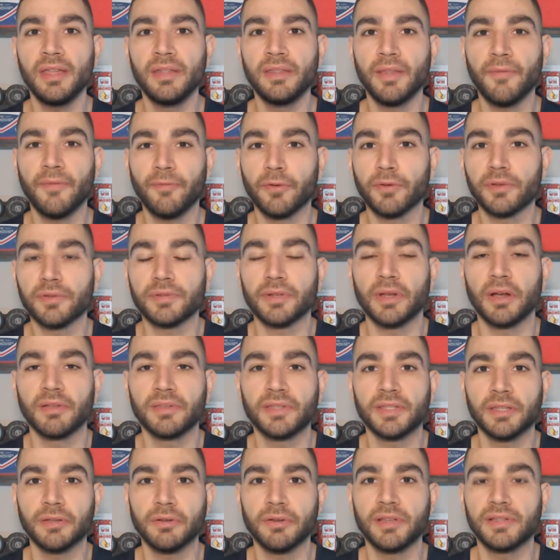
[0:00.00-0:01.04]
in the
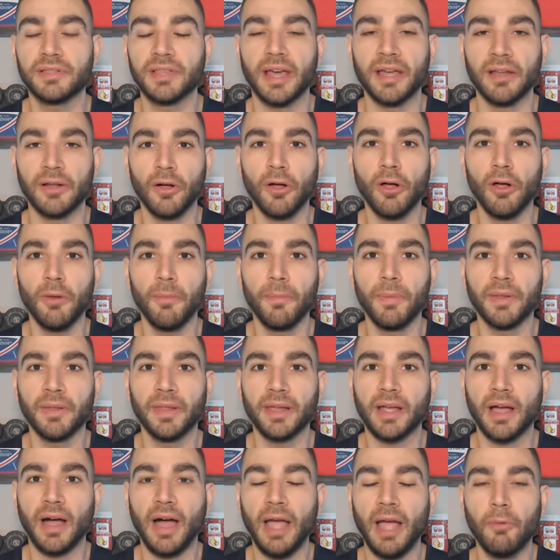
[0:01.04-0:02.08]
first round series at all,
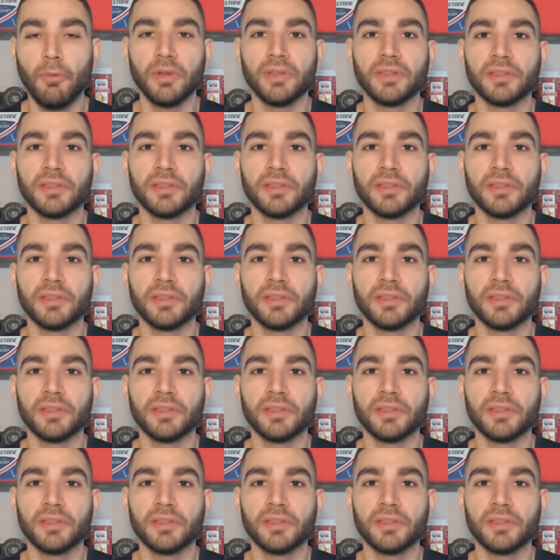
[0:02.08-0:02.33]
but like I